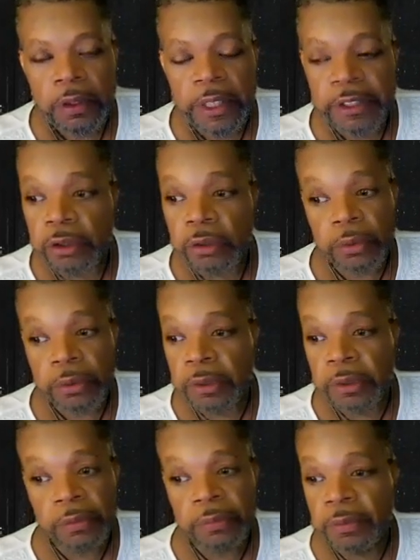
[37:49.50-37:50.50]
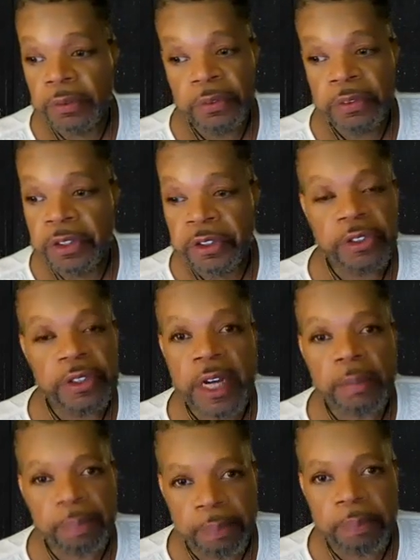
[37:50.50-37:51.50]
then you're
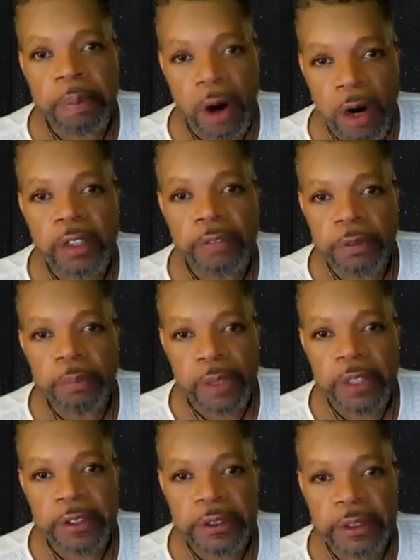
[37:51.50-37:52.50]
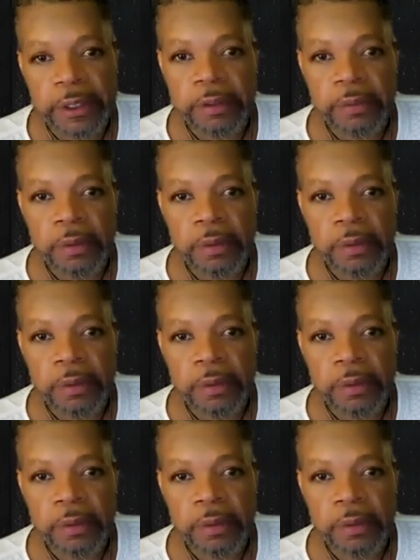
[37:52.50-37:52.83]
not a part of the brotherhood,